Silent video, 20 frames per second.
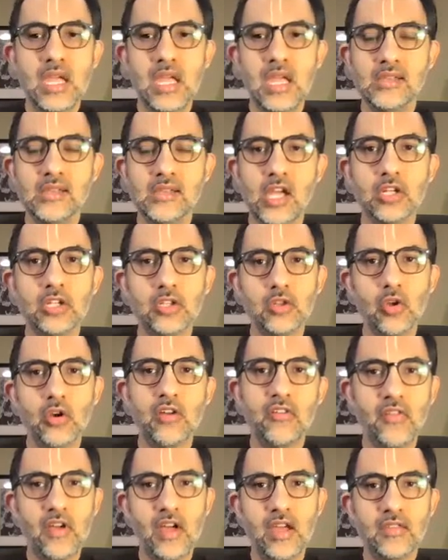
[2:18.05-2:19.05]
is on
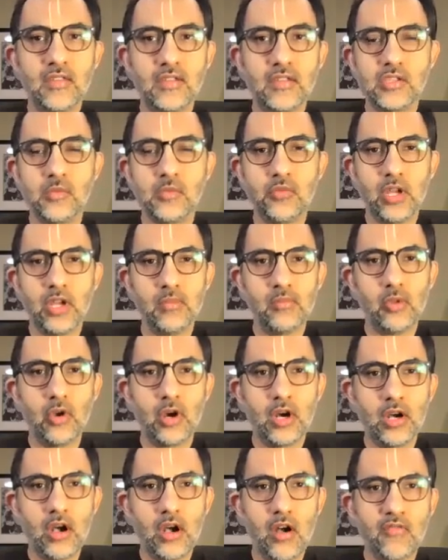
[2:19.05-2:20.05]
glorifying the Supreme
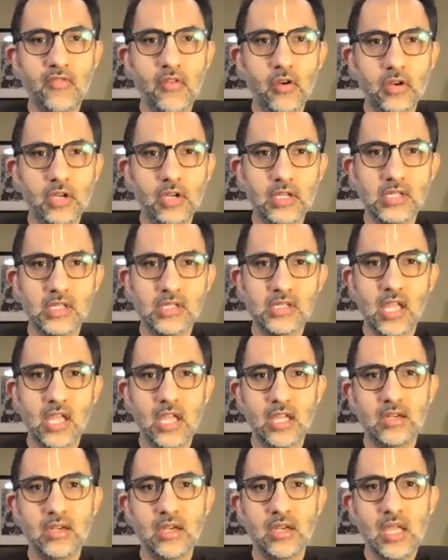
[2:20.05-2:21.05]
Lord. Our focus is
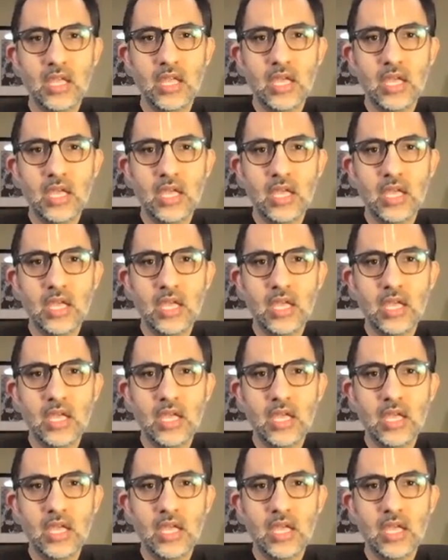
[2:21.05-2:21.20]
on